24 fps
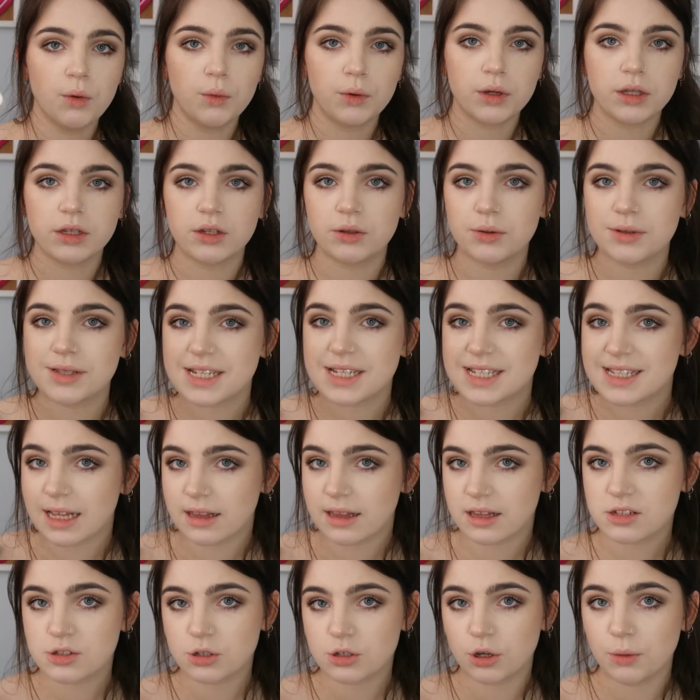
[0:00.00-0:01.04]
What you do is you set
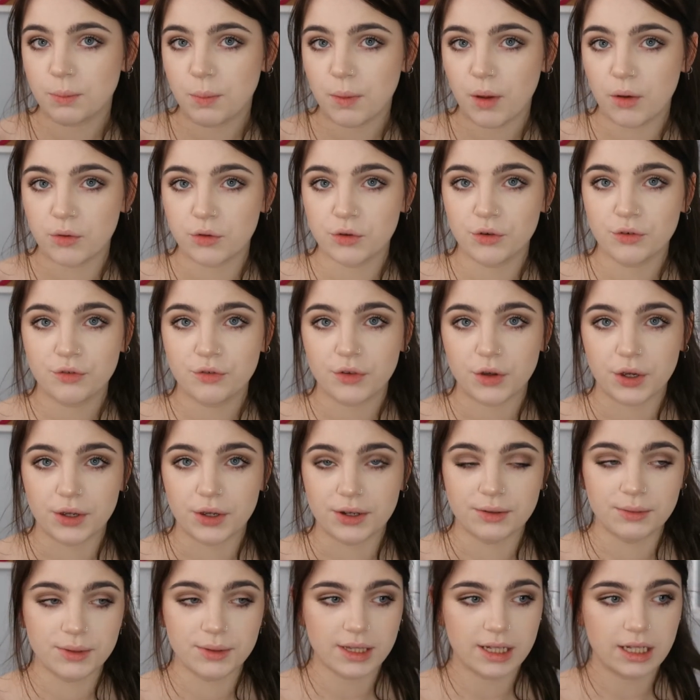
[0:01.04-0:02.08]
this up on your
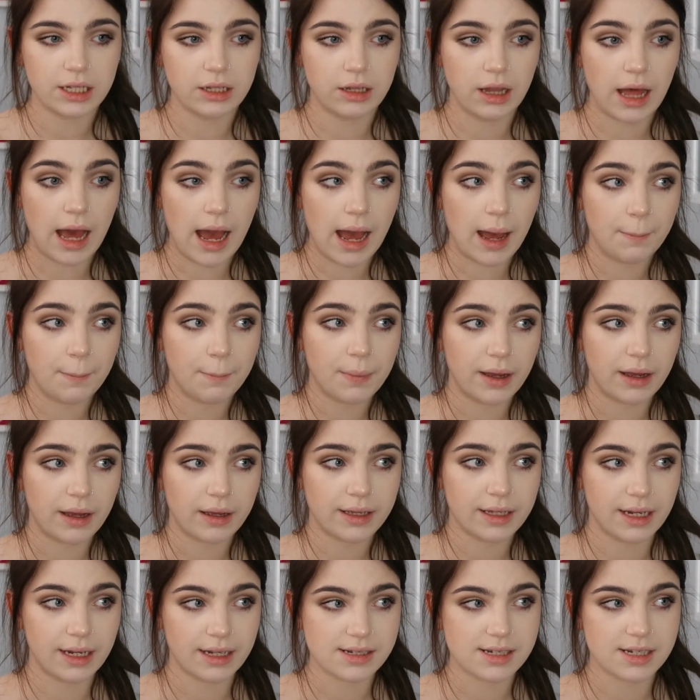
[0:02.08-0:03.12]
phone with a little app,
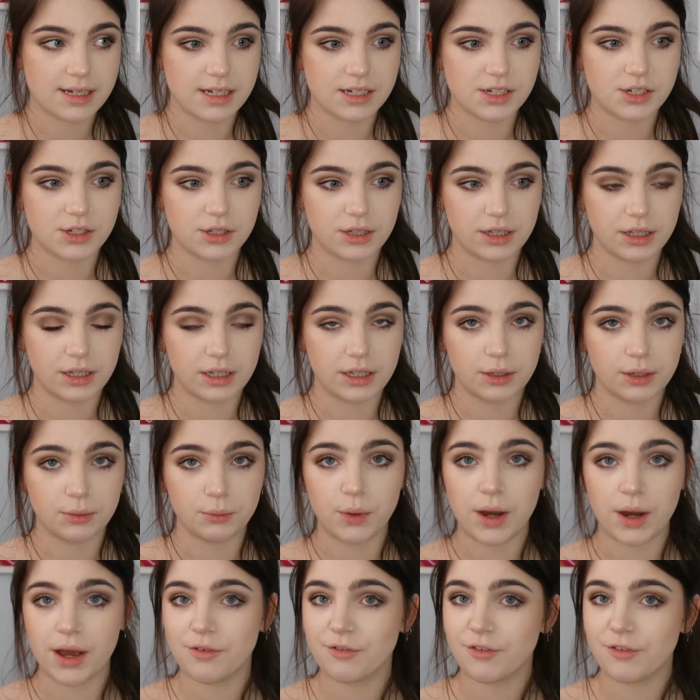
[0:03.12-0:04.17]
connecting it to the
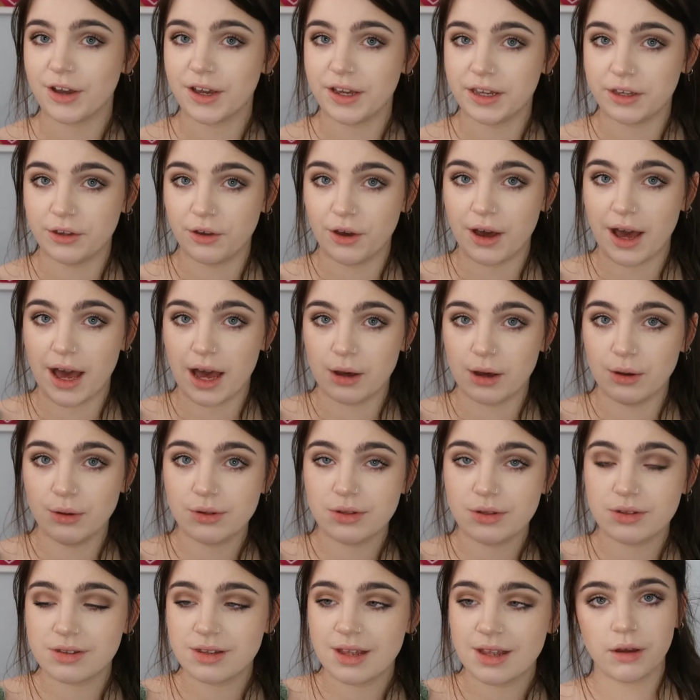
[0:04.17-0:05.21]
Wi-Fi in your
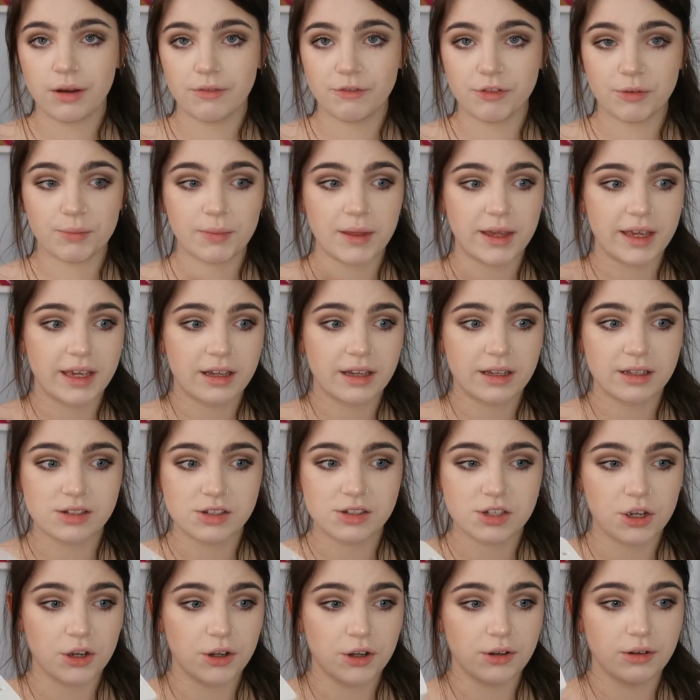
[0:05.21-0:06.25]
house, and from there you can
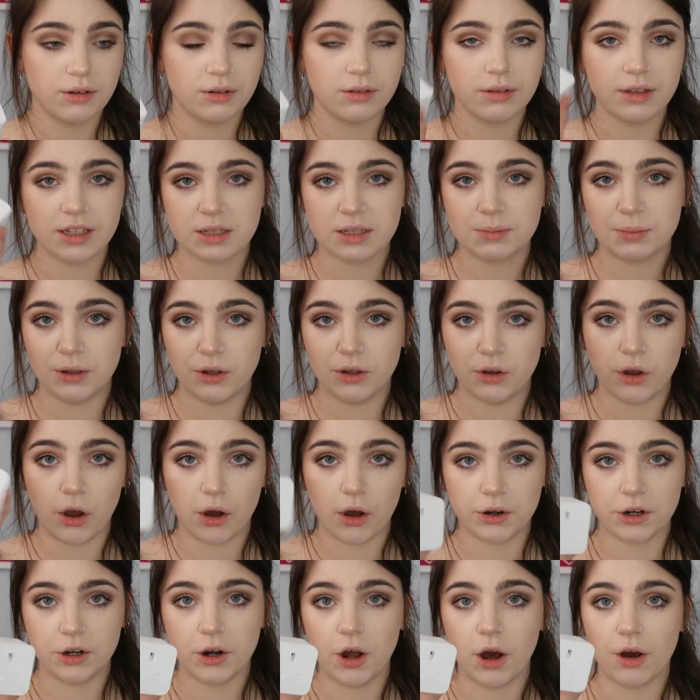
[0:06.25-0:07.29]
turn this plug
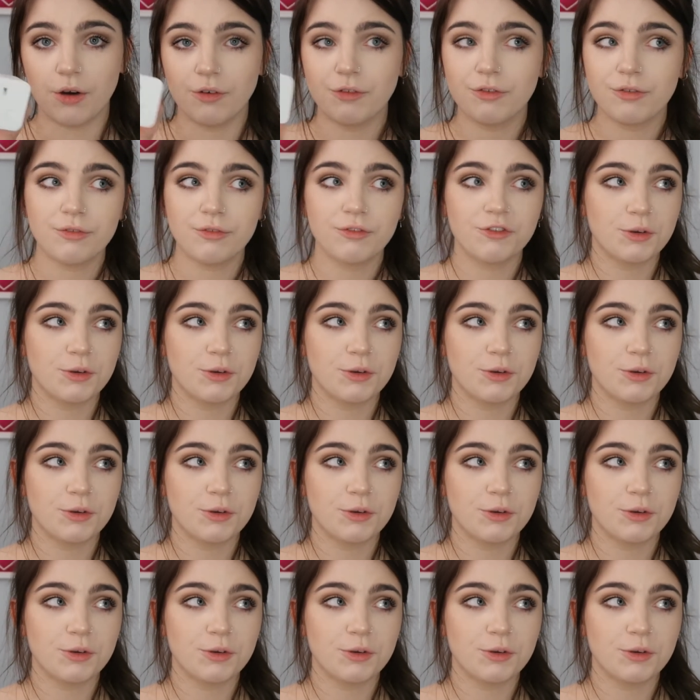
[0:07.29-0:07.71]
on and off.